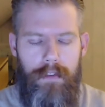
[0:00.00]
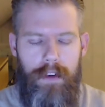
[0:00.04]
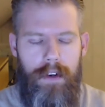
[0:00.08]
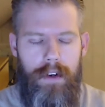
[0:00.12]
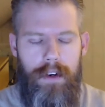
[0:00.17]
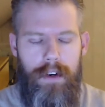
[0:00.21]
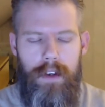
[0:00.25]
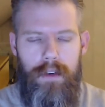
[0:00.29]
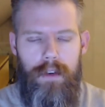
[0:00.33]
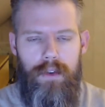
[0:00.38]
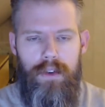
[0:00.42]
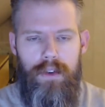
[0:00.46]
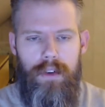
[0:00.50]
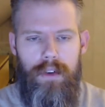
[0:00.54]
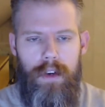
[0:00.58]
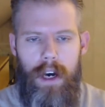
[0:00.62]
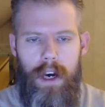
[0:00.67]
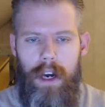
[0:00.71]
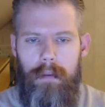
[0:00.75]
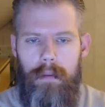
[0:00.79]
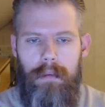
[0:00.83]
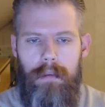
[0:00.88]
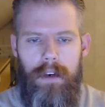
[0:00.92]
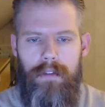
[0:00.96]
you're used to
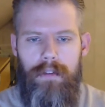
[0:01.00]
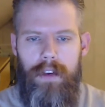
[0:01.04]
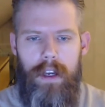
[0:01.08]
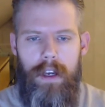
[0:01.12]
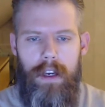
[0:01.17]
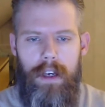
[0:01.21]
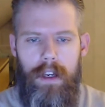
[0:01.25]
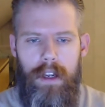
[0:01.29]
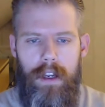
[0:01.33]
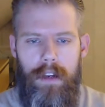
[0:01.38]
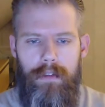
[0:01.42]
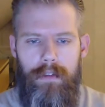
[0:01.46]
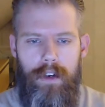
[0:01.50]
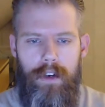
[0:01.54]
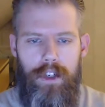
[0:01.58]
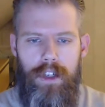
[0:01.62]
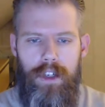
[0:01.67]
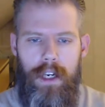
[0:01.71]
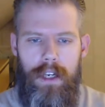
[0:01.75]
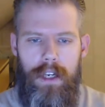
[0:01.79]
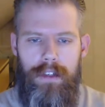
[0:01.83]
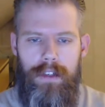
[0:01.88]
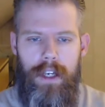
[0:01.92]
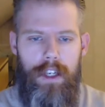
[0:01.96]
Hyper-V and
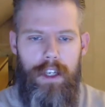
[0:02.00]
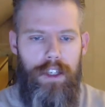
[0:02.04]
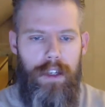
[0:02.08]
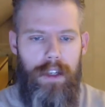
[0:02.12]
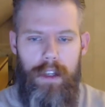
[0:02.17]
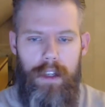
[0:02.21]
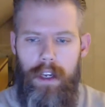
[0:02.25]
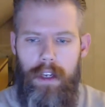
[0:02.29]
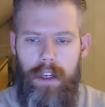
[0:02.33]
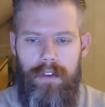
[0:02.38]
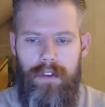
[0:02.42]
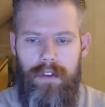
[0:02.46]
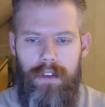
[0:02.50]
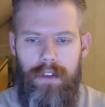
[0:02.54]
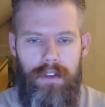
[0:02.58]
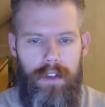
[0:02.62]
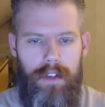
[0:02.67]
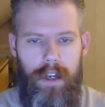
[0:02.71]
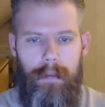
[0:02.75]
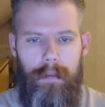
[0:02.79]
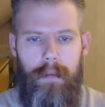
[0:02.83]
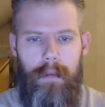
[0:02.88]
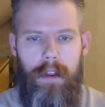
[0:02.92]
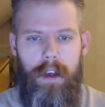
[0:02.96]
virtualization, then it's the
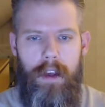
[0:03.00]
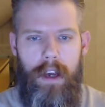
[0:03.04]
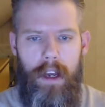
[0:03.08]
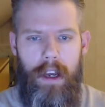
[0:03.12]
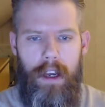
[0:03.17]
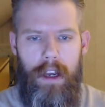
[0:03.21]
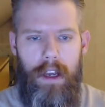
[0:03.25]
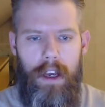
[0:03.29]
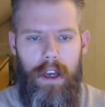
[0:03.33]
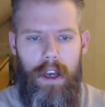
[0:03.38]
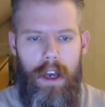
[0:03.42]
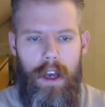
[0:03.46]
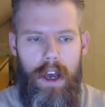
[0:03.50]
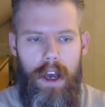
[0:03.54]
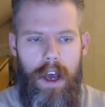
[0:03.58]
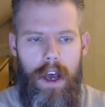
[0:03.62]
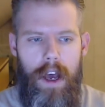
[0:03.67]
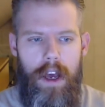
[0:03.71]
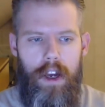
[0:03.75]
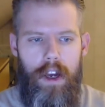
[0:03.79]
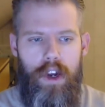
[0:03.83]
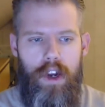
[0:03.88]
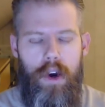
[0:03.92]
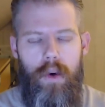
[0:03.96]
same thing.
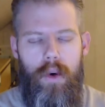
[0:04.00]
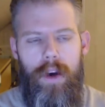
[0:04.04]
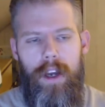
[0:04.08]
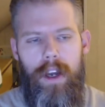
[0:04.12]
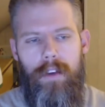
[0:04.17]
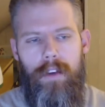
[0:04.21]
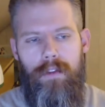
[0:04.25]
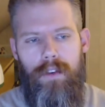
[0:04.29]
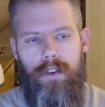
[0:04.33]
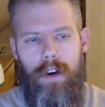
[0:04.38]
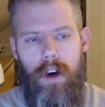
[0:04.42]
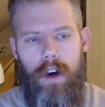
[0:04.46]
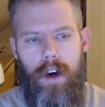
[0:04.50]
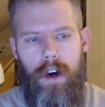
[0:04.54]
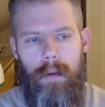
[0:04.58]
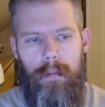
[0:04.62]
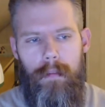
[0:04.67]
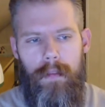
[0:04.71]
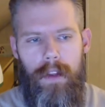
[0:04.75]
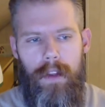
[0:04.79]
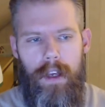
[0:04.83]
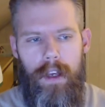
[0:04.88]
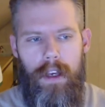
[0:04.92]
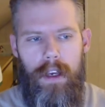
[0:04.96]
Going
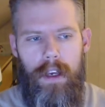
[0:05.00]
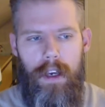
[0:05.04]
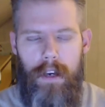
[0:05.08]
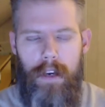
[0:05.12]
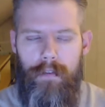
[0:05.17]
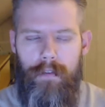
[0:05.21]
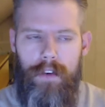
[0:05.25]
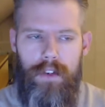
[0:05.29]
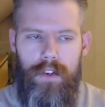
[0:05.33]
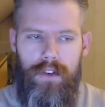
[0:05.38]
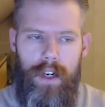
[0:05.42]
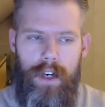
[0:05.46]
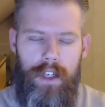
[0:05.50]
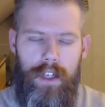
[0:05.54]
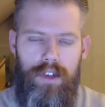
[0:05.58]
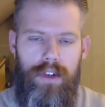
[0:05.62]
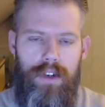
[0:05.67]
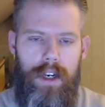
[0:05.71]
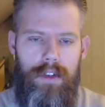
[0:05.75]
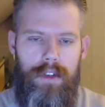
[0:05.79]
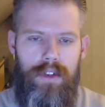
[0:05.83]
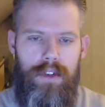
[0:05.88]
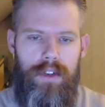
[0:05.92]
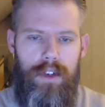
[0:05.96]
from the
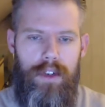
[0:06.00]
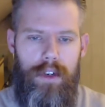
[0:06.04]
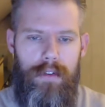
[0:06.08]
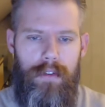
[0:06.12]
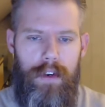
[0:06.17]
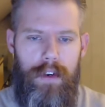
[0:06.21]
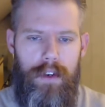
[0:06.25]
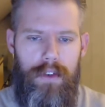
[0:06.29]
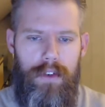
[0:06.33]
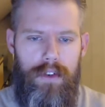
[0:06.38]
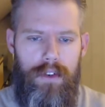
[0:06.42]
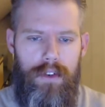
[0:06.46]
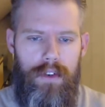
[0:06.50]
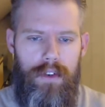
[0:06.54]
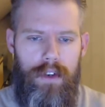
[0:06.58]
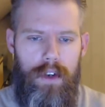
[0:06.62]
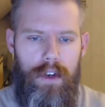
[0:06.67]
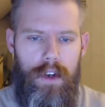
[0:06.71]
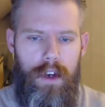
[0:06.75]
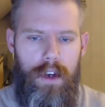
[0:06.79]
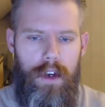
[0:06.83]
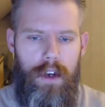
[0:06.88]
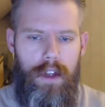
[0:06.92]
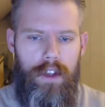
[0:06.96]
infrastructure as a service
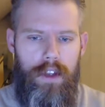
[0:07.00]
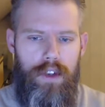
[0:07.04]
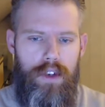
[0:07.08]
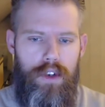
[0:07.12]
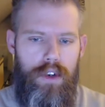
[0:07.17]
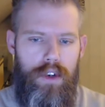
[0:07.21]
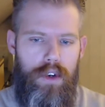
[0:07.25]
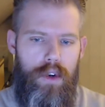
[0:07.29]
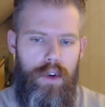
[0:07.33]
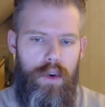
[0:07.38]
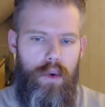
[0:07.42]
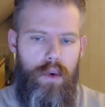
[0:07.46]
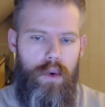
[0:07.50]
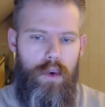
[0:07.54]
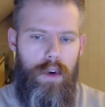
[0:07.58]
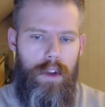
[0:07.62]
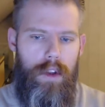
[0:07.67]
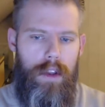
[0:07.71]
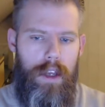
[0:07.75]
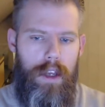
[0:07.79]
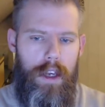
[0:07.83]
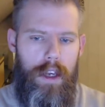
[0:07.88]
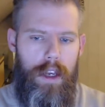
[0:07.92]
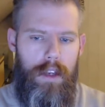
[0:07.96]
to
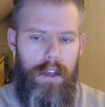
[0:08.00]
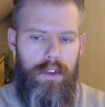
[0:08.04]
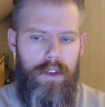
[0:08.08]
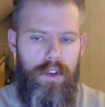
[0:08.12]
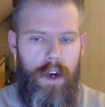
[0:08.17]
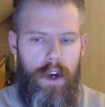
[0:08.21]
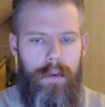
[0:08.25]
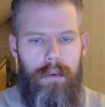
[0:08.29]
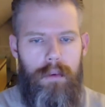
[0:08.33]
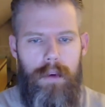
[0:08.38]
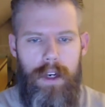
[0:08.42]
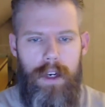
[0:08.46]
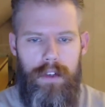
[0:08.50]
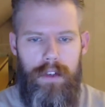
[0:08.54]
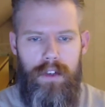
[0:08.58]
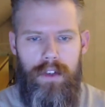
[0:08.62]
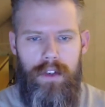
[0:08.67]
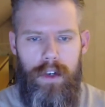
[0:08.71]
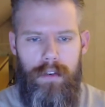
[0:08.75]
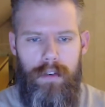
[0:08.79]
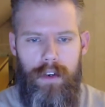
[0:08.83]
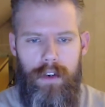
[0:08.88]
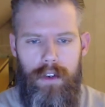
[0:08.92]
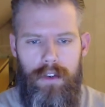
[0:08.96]
the software as a
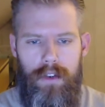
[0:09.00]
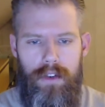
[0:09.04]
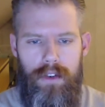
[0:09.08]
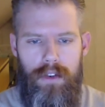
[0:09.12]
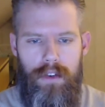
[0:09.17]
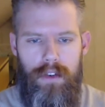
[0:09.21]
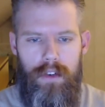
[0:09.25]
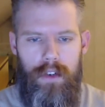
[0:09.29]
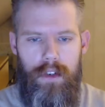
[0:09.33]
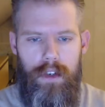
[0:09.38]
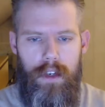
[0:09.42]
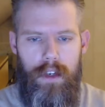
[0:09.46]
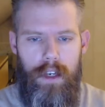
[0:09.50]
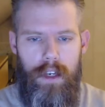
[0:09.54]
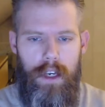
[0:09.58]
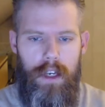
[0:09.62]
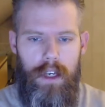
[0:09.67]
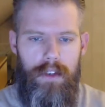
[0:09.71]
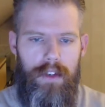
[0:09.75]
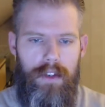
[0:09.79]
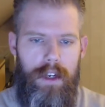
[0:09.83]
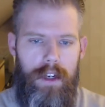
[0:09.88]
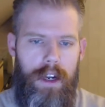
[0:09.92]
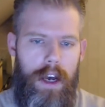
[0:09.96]
service
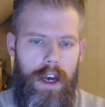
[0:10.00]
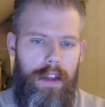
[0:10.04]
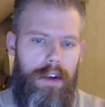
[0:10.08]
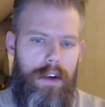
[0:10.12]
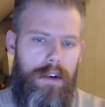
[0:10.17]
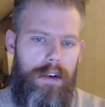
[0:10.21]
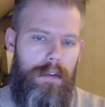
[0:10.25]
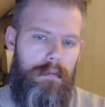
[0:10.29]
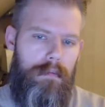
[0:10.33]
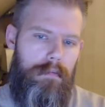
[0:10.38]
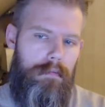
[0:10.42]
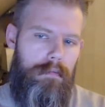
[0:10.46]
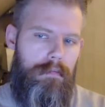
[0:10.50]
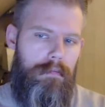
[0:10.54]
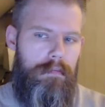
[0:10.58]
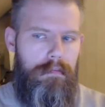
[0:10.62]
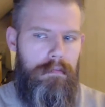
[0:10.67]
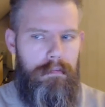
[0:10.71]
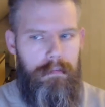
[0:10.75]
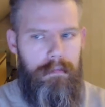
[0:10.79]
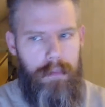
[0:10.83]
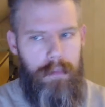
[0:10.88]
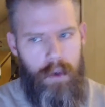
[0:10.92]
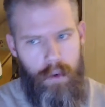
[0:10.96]
is another
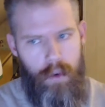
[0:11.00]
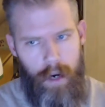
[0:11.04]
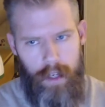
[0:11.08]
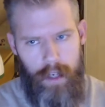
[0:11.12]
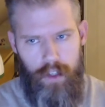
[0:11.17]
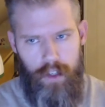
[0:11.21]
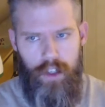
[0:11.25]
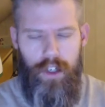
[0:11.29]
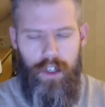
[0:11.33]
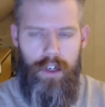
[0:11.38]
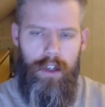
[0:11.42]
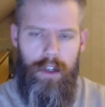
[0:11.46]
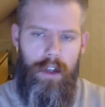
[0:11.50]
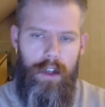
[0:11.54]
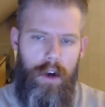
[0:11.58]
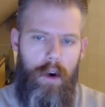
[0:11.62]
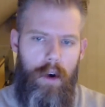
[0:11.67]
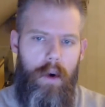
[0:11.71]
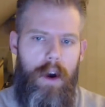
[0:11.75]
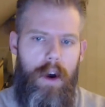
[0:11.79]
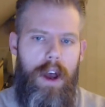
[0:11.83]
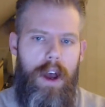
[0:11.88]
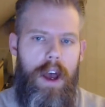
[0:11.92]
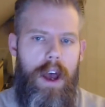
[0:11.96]
question,
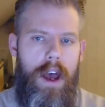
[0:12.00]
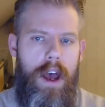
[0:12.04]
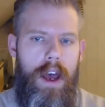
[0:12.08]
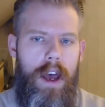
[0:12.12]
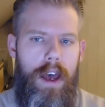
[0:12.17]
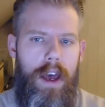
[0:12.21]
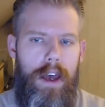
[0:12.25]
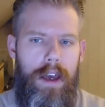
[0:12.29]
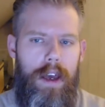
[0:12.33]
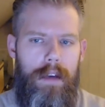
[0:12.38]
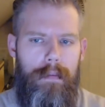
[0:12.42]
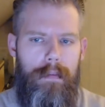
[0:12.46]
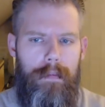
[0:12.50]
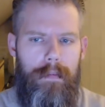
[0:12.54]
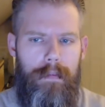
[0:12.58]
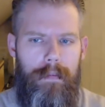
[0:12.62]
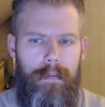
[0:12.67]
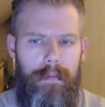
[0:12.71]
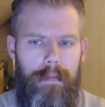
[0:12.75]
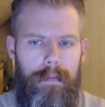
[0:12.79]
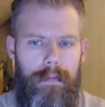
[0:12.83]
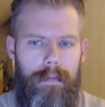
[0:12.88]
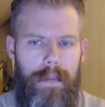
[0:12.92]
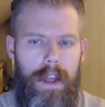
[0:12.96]
though.
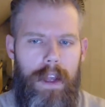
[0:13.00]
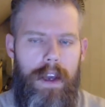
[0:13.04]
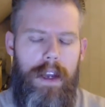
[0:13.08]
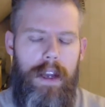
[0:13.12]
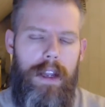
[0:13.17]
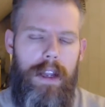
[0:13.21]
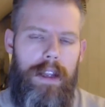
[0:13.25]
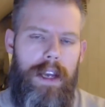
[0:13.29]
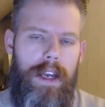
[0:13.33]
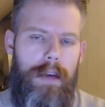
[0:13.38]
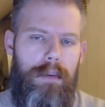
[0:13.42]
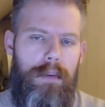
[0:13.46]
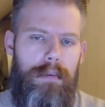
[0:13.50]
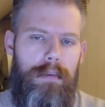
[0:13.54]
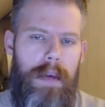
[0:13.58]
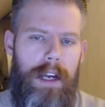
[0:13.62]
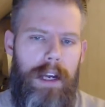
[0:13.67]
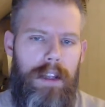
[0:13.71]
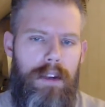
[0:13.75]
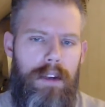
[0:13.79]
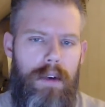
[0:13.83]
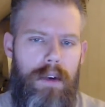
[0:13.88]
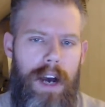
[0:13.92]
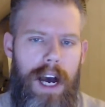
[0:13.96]
And it comes
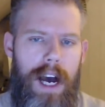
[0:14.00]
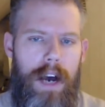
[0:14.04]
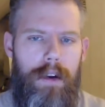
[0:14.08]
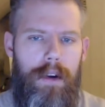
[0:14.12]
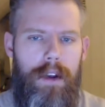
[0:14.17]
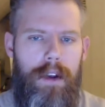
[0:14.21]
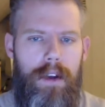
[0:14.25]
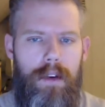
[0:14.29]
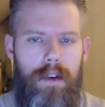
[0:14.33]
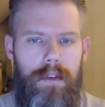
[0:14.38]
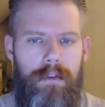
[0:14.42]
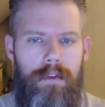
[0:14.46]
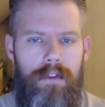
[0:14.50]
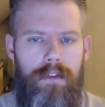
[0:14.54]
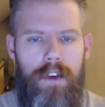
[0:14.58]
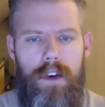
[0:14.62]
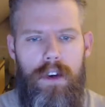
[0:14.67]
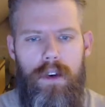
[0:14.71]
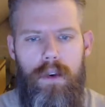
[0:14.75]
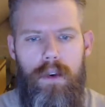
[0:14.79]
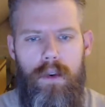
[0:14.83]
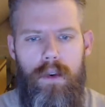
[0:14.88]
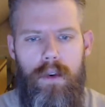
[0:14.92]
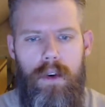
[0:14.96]
back to, how do you
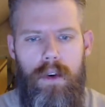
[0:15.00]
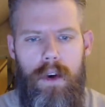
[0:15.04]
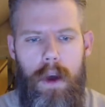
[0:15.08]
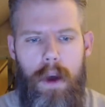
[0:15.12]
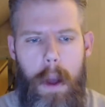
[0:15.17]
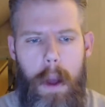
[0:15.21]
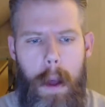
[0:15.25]
view